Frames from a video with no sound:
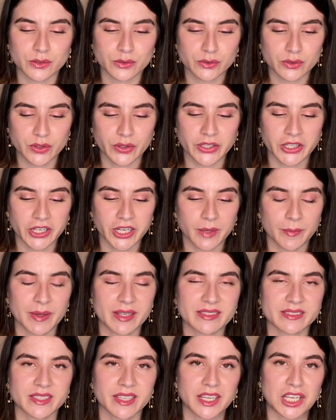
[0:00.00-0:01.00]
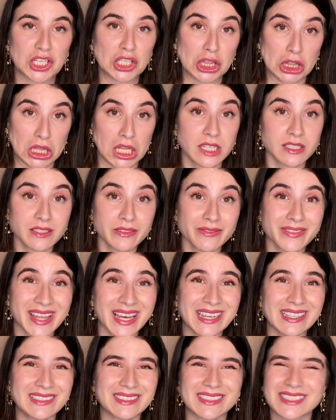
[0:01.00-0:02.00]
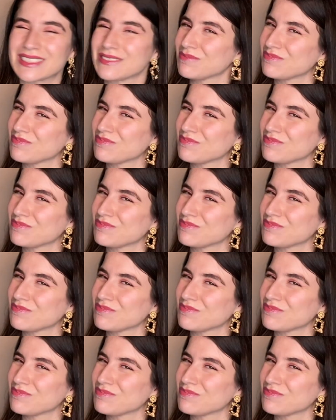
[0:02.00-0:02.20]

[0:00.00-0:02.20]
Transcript: so you're gonna be seeing a lot of that,